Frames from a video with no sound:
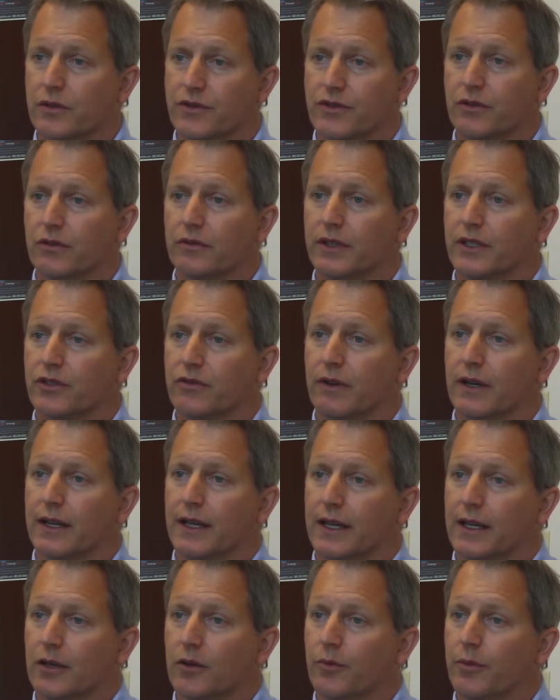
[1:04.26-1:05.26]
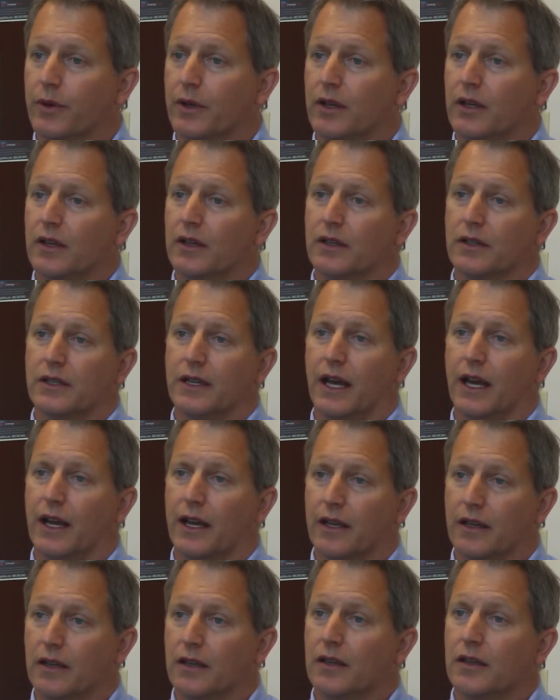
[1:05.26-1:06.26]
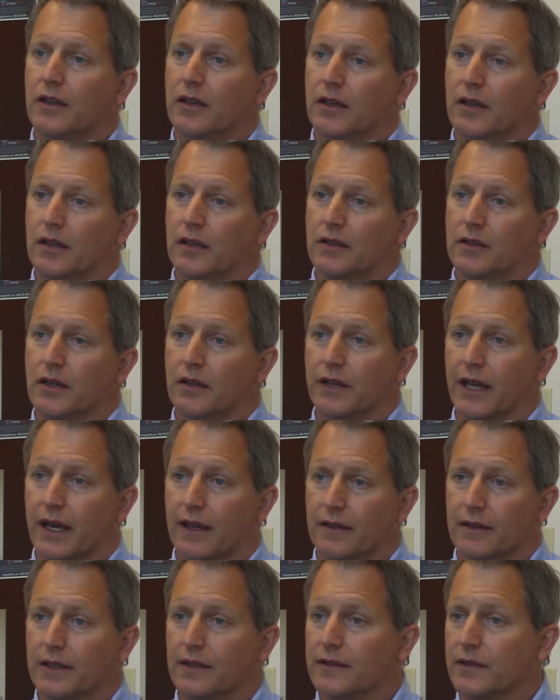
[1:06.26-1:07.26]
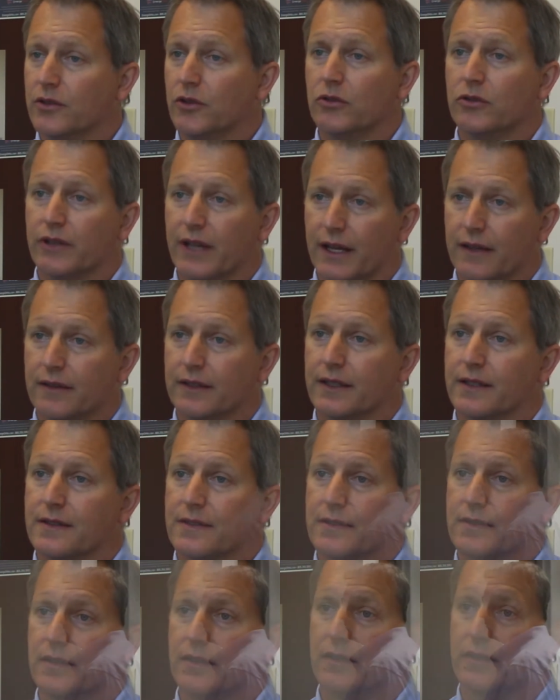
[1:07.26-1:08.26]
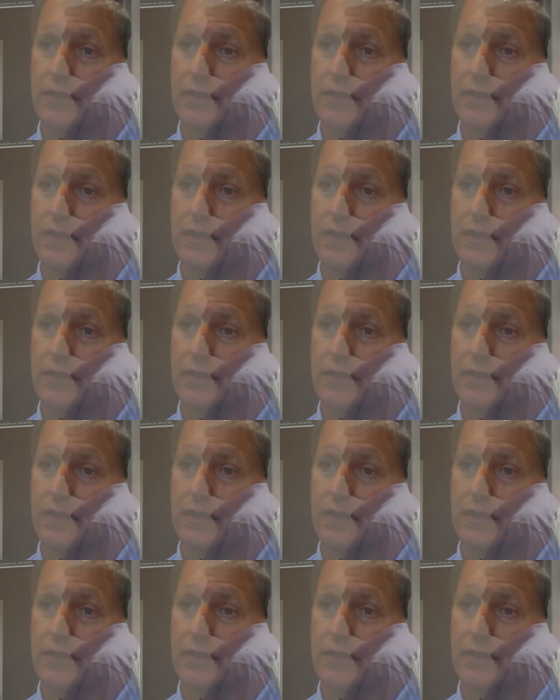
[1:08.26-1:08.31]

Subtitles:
are certainly trying to help guide young athletes and older athletes